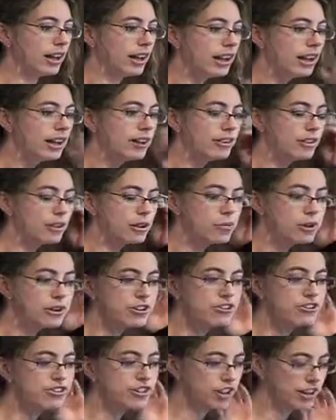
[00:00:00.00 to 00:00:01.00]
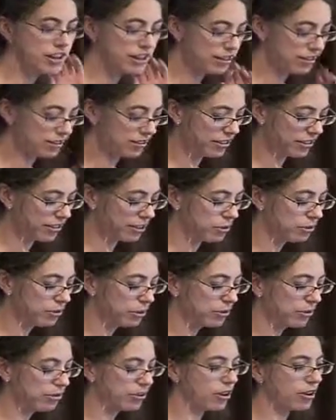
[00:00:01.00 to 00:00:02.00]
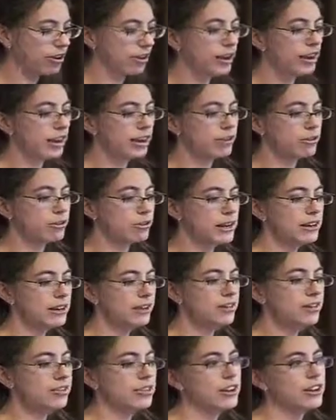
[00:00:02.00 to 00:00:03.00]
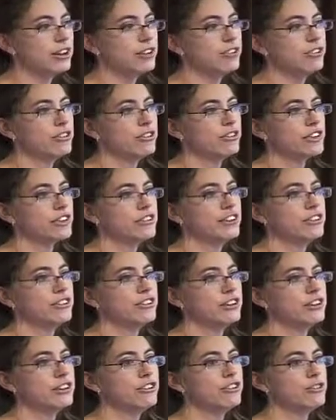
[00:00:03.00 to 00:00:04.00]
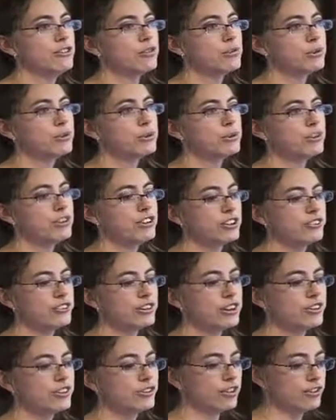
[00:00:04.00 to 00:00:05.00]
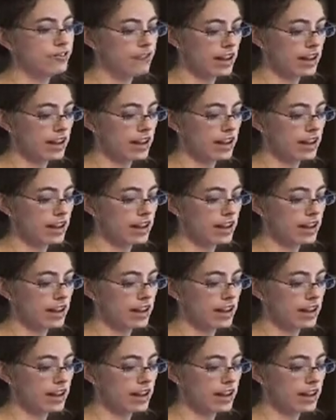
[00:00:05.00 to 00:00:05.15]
In the British Chinese study, we also expanded on the notion of identity and drawn Bourdieu's notion of